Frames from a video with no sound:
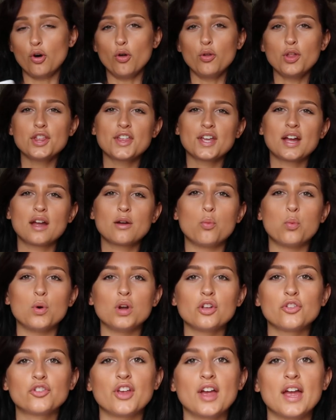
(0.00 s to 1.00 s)
The only thing I
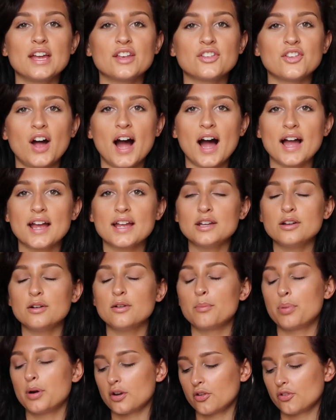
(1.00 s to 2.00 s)
will say is
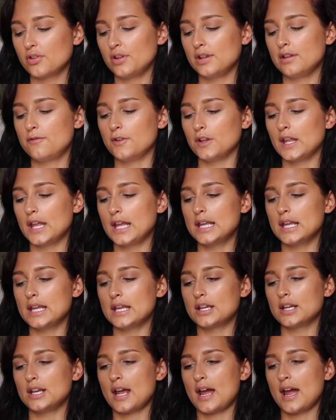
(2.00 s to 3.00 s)
I personally feel like
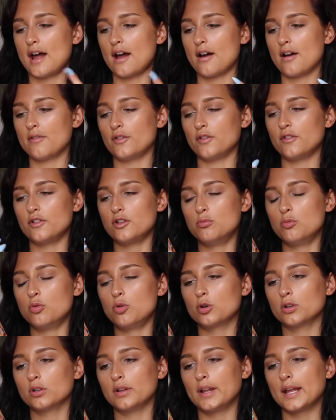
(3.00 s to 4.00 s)
it could have a little
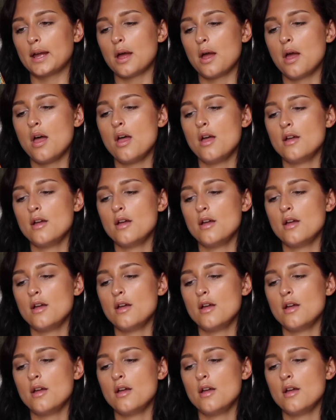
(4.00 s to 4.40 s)
more like